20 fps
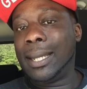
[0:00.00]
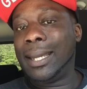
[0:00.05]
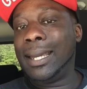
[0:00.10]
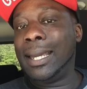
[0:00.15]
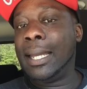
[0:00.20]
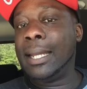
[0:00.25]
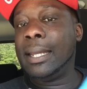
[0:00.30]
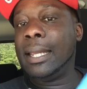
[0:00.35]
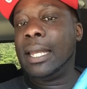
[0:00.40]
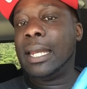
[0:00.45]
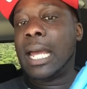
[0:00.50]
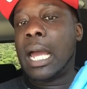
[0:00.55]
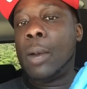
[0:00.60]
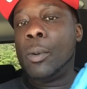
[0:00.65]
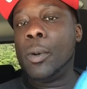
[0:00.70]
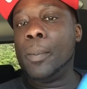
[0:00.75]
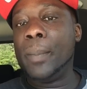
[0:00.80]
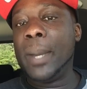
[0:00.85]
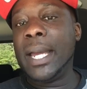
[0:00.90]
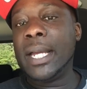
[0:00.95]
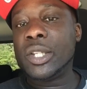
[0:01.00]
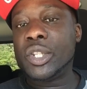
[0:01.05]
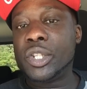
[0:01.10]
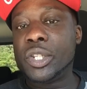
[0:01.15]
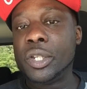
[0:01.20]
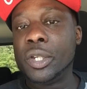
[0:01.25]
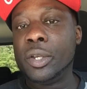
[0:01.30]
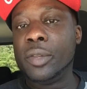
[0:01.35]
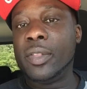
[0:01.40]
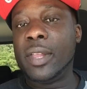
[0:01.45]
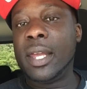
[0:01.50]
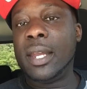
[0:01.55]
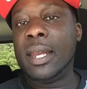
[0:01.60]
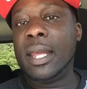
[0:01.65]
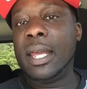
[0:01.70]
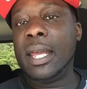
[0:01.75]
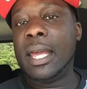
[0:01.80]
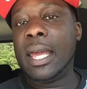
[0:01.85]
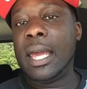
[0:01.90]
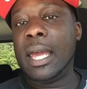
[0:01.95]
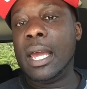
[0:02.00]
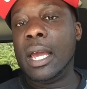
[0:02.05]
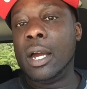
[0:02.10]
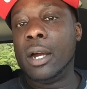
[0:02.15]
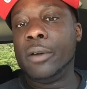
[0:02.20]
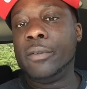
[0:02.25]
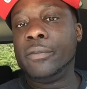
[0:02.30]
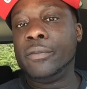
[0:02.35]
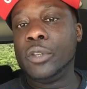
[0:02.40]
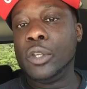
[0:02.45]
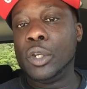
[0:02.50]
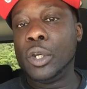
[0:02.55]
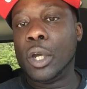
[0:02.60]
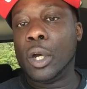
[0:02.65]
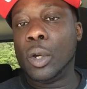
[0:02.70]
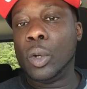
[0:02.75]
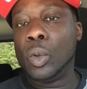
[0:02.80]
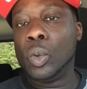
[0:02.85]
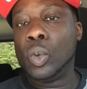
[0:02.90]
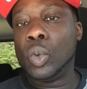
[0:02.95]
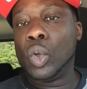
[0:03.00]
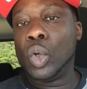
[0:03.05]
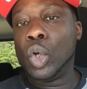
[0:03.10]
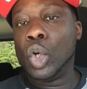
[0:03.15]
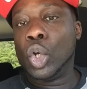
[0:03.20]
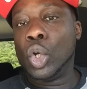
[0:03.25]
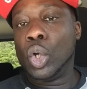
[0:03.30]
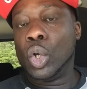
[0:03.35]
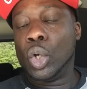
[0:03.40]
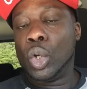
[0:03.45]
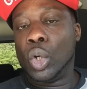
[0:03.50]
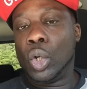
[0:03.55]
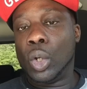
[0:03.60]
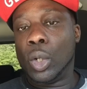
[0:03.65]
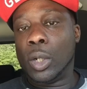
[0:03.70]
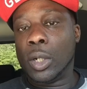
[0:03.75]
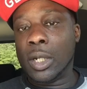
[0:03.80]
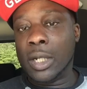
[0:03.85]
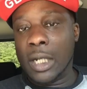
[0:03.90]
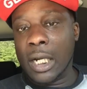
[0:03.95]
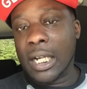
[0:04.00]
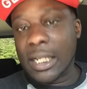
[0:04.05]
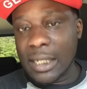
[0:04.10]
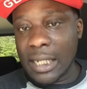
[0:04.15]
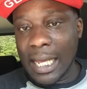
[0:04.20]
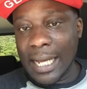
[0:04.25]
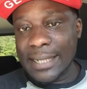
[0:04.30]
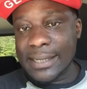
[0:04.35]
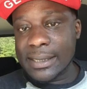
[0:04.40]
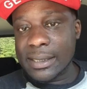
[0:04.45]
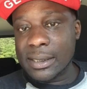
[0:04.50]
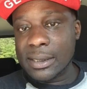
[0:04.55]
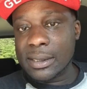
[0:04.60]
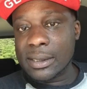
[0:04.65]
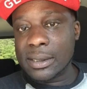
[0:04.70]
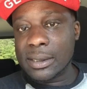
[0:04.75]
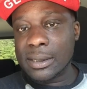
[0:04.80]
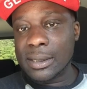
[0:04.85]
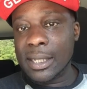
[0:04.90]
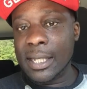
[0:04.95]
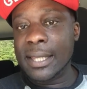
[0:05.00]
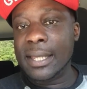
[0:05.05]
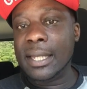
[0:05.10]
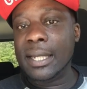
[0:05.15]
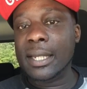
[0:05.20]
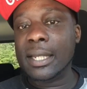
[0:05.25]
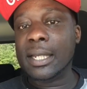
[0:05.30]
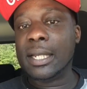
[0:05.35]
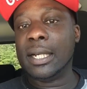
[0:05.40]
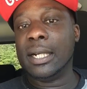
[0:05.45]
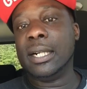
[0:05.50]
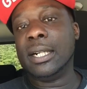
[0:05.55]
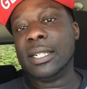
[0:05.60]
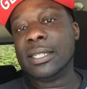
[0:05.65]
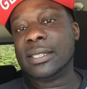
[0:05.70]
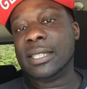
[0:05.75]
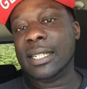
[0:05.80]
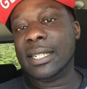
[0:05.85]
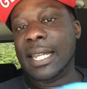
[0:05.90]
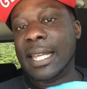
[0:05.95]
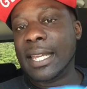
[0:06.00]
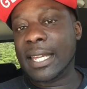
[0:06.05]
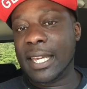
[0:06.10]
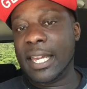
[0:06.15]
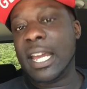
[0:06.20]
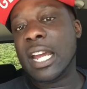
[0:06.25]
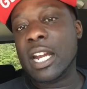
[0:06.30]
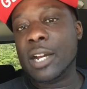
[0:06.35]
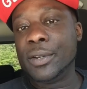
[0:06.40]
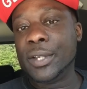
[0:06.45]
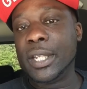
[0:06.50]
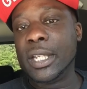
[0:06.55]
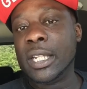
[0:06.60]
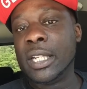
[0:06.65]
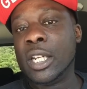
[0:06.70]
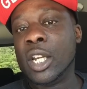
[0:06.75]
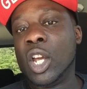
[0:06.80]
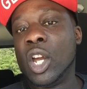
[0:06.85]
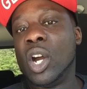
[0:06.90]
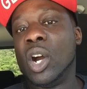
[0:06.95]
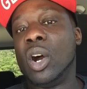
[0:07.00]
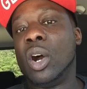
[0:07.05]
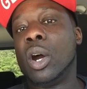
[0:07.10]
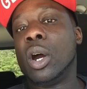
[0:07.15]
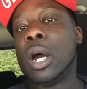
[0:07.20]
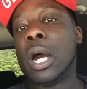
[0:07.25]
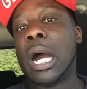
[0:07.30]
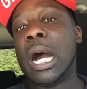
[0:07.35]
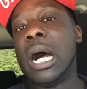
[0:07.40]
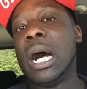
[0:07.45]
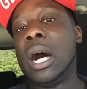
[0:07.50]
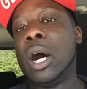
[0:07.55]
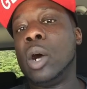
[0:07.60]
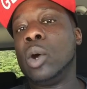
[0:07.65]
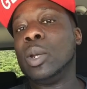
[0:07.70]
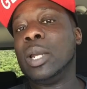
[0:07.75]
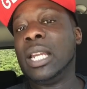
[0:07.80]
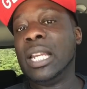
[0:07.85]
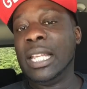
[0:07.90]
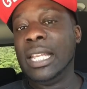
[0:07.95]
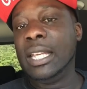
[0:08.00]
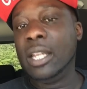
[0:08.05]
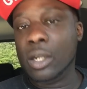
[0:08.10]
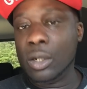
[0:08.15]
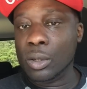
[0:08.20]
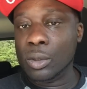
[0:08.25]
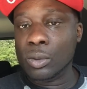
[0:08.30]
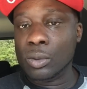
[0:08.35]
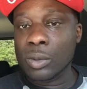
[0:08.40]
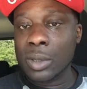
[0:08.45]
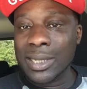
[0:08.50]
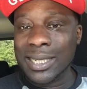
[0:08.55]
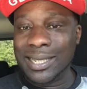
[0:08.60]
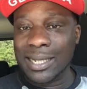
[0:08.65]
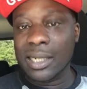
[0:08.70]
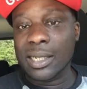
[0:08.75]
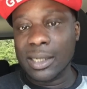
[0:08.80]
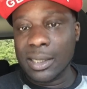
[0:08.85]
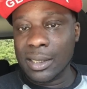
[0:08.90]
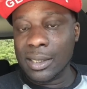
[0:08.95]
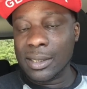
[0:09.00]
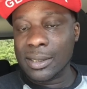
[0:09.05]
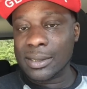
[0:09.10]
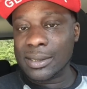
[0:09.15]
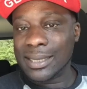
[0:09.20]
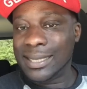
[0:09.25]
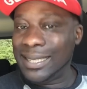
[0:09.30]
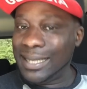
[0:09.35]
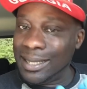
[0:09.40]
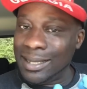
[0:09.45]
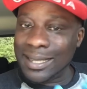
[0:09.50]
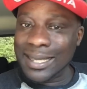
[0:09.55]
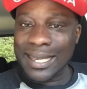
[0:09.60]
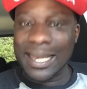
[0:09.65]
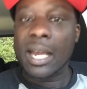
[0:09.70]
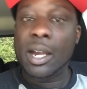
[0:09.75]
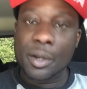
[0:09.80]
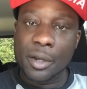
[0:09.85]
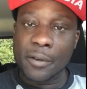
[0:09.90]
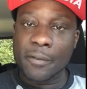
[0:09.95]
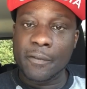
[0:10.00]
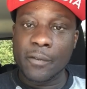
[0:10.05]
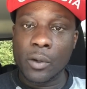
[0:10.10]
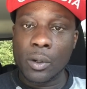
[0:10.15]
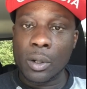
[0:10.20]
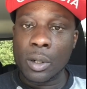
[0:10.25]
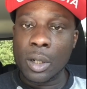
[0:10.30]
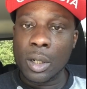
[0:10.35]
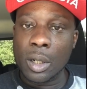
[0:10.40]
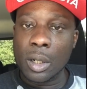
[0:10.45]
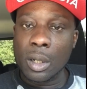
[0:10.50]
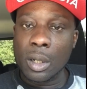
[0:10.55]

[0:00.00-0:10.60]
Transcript: And then I will make sure that they have, you know, gun license, and then the guns that they carrying are all legal guns and they're accounted for.